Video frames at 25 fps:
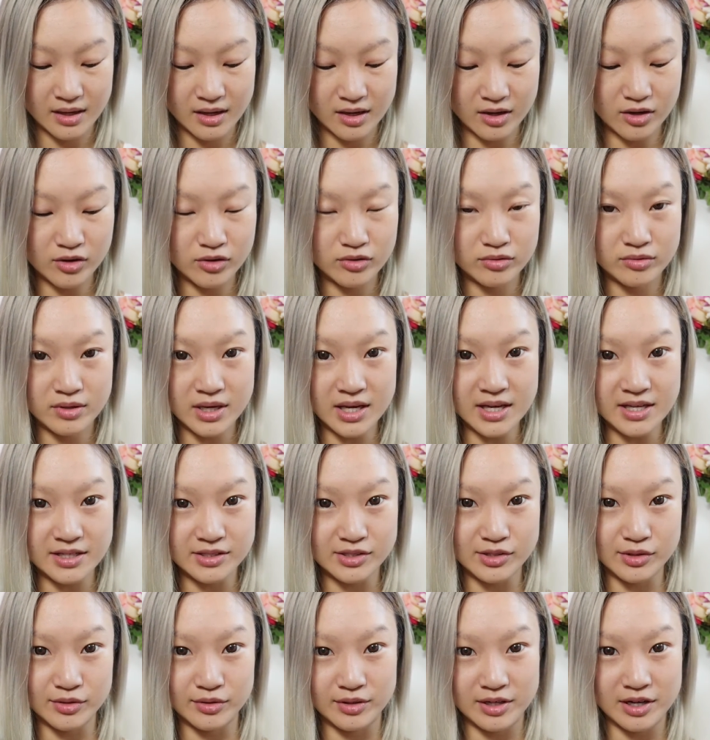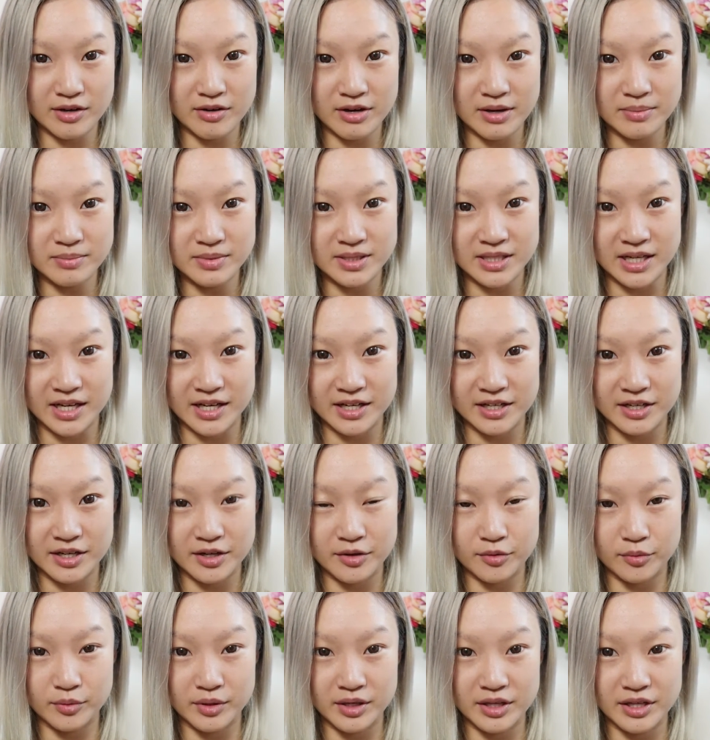Okay, so now I'm
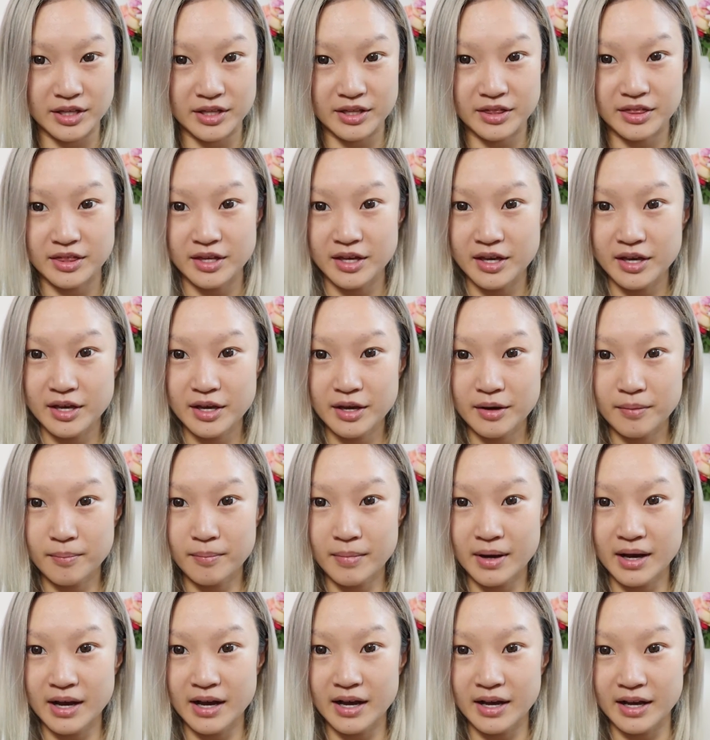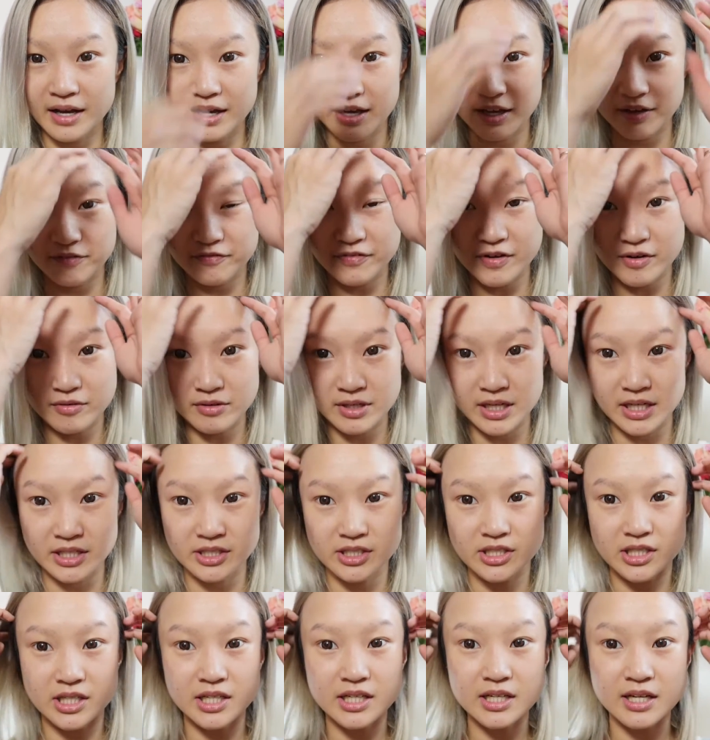done with my
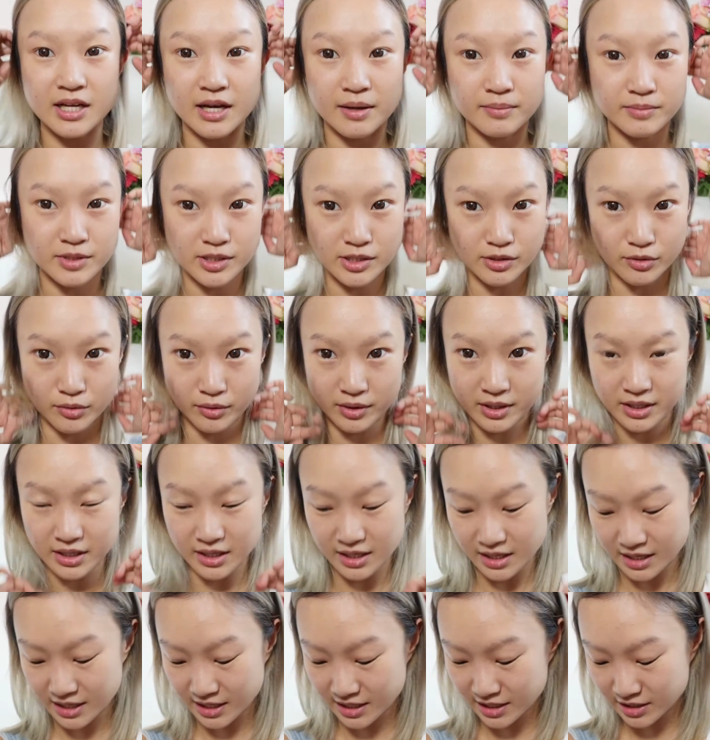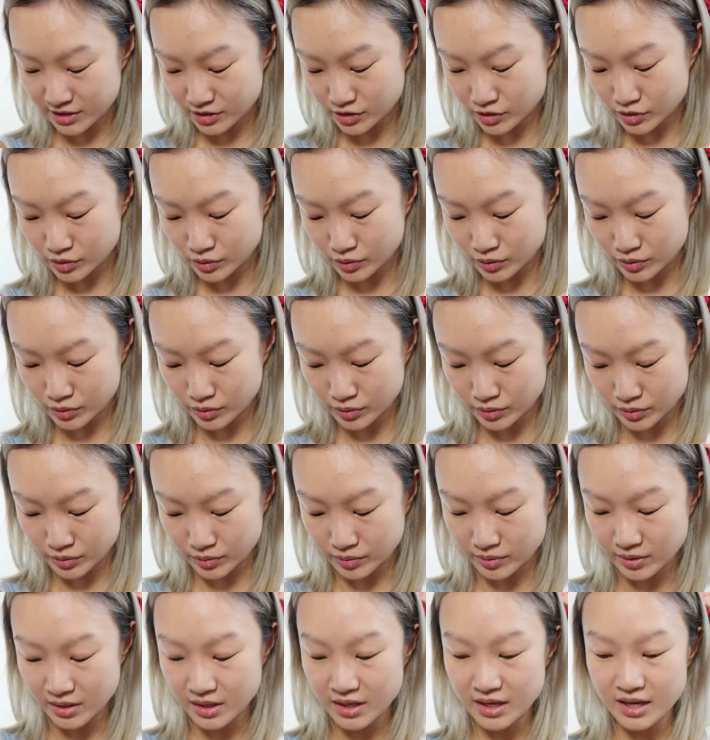foundation. I'm just going ahead
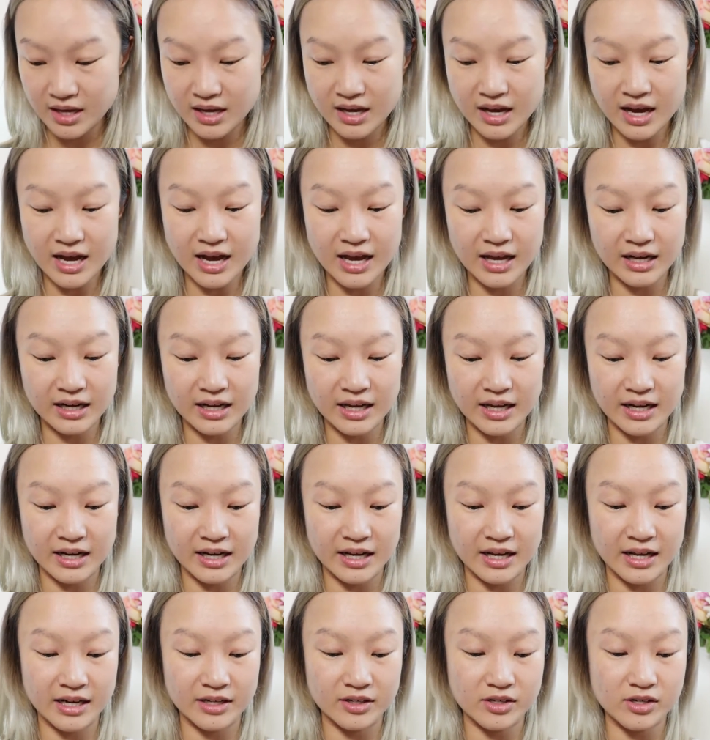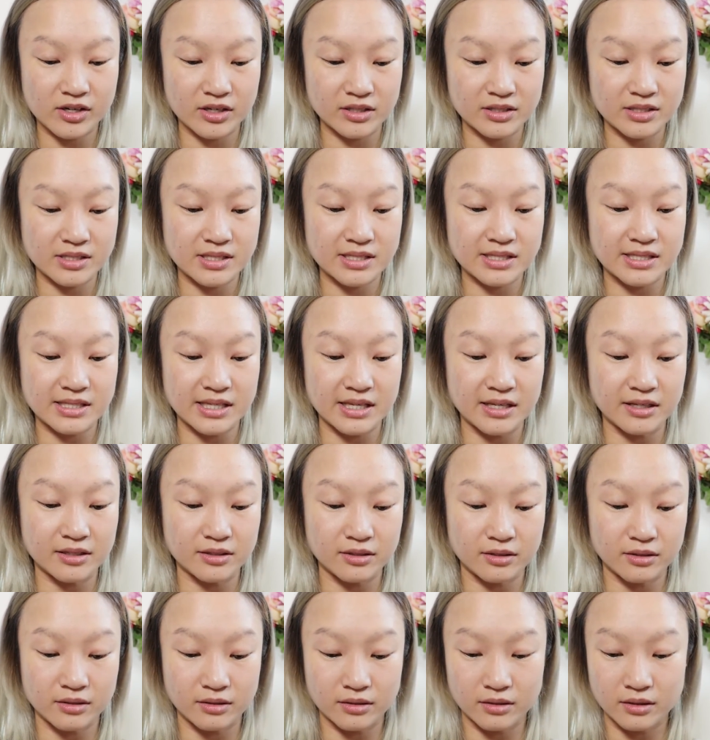to highlight and
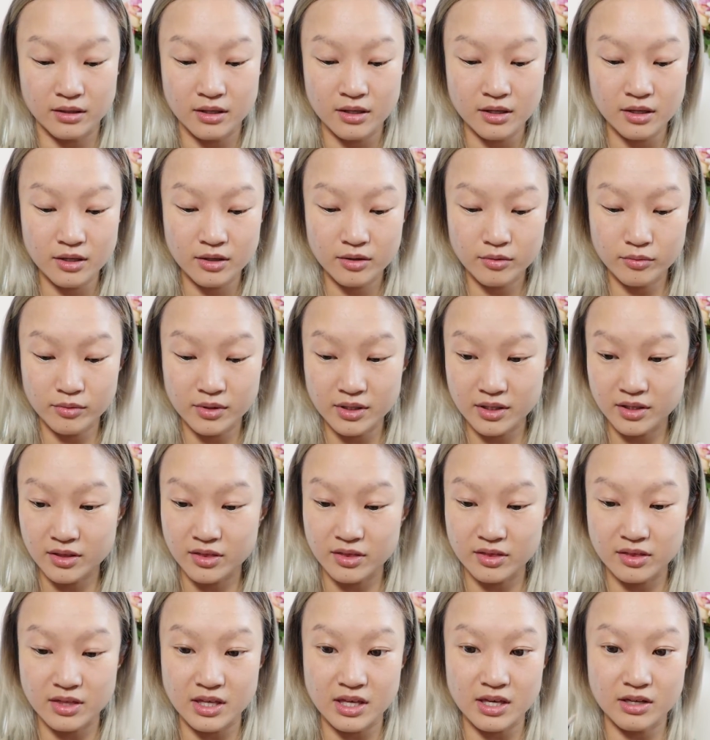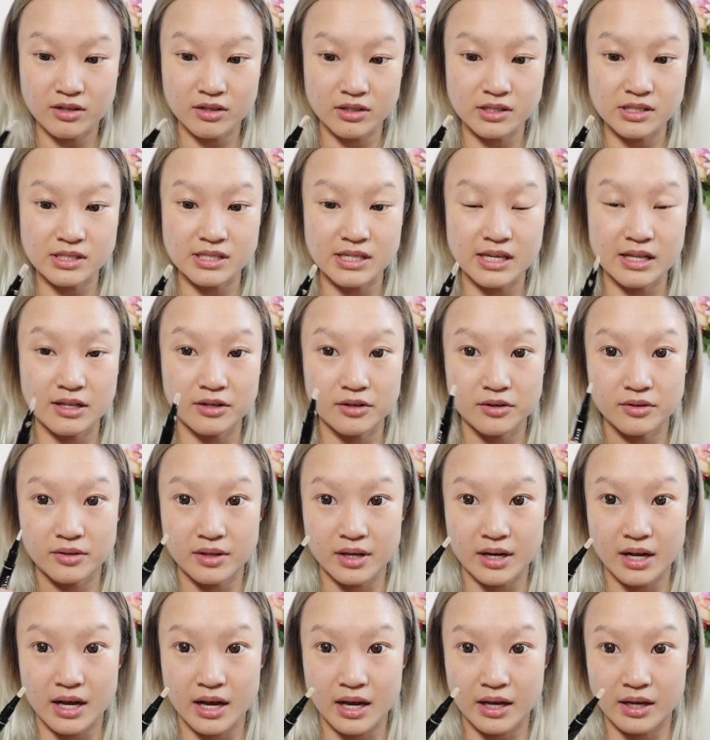conceal with the concealer
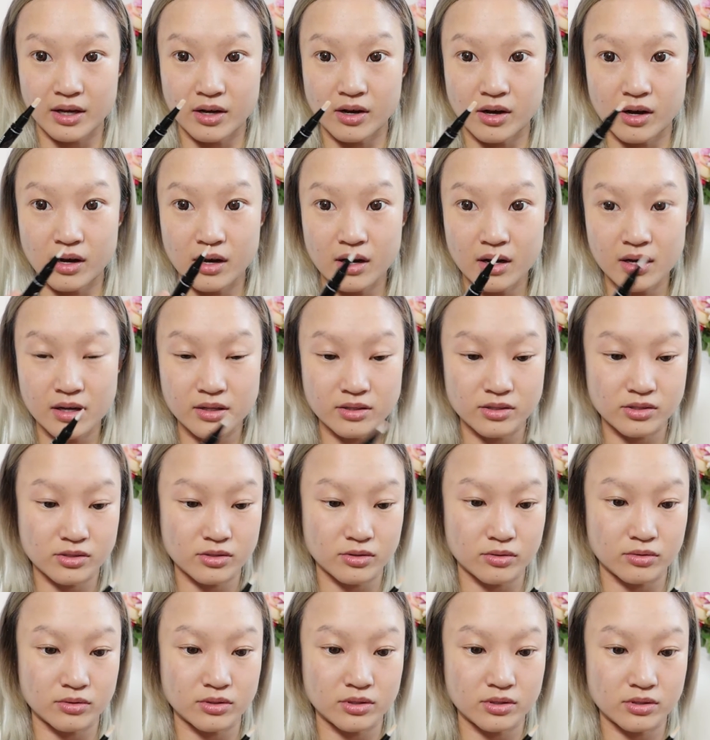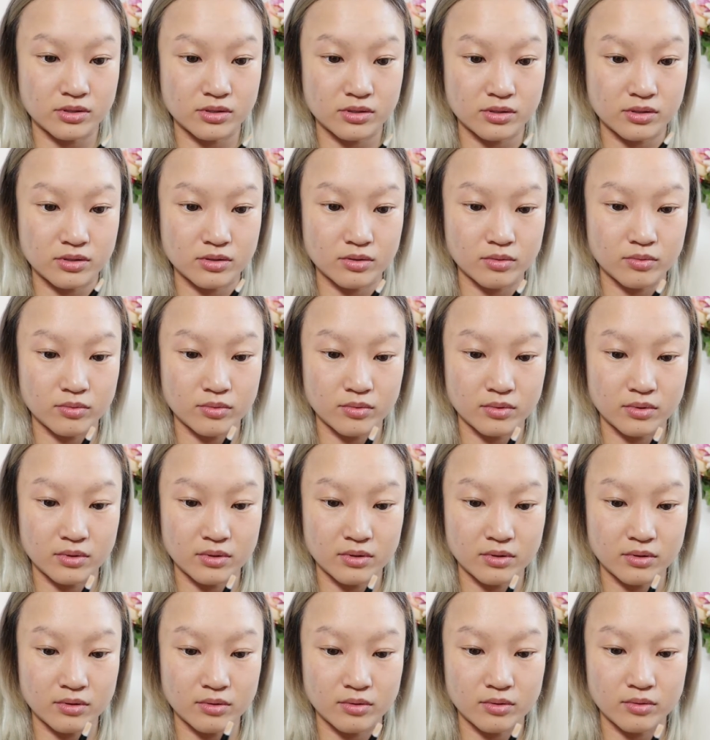that I got. So just
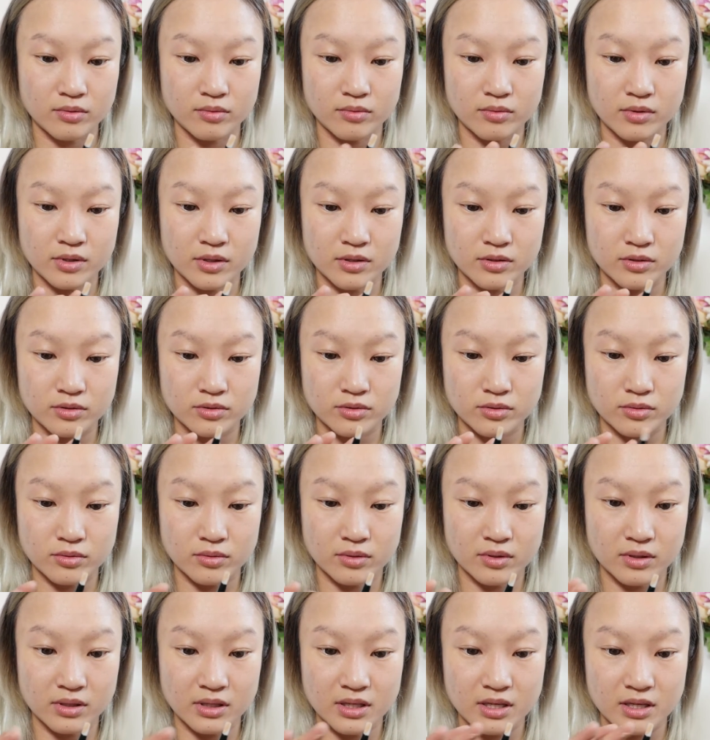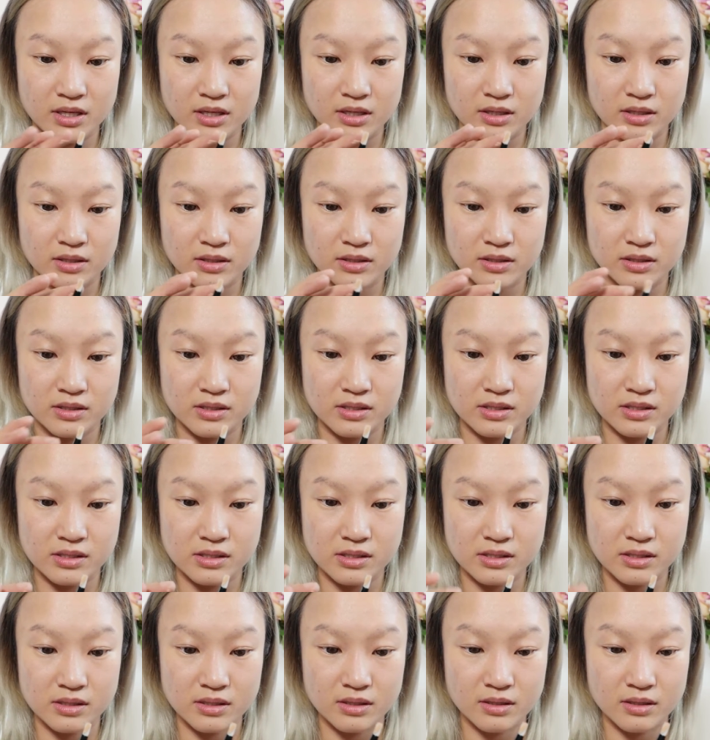1 or 2 clicks.